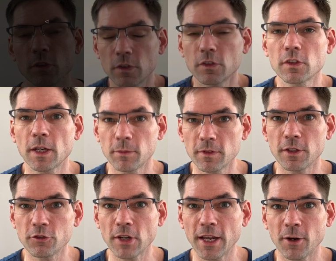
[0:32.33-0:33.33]
subscribe to the
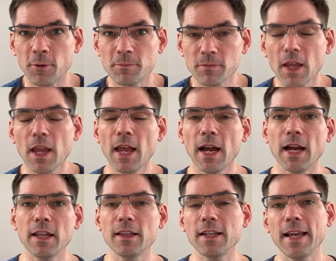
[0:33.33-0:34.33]
channel.
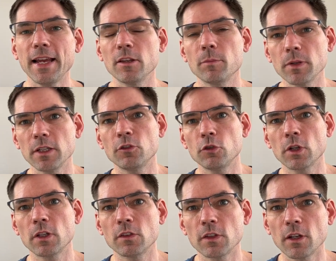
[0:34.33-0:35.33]
And at the end, please do
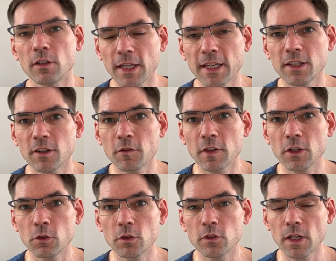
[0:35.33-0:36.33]
consider liking our
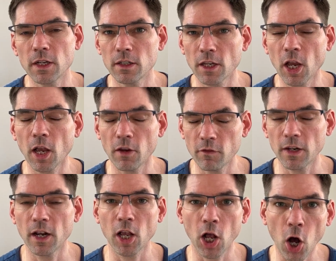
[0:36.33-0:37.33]
videos and leaving
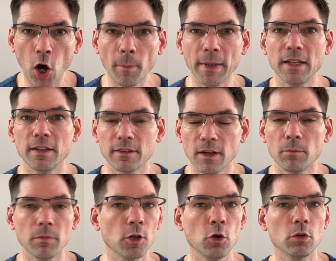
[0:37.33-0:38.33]
a comment down
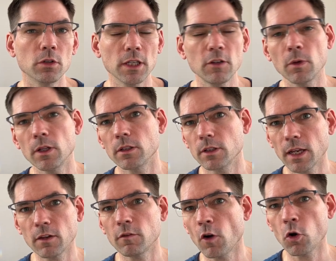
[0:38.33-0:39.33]
below. Leave one,
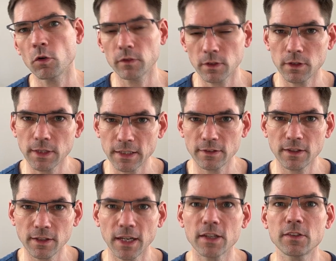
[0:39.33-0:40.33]
get involved. I'd like to
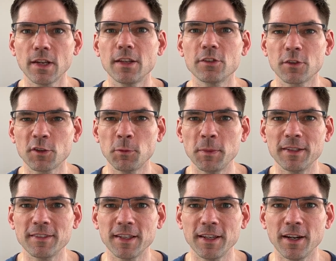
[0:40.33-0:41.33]
create a sense of
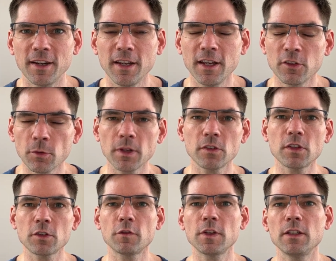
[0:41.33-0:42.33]
community here. So what is
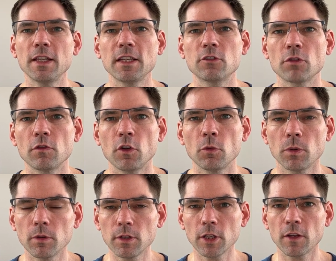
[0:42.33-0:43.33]
this free links review?
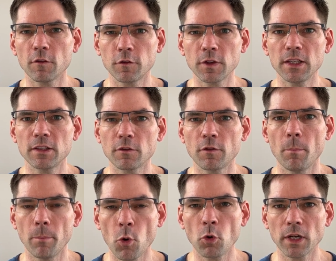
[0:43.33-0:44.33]
We'll look at 3
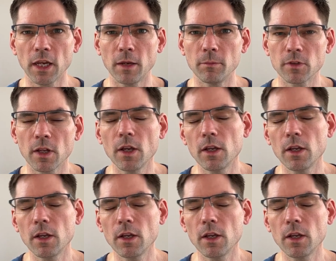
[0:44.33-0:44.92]
different board games.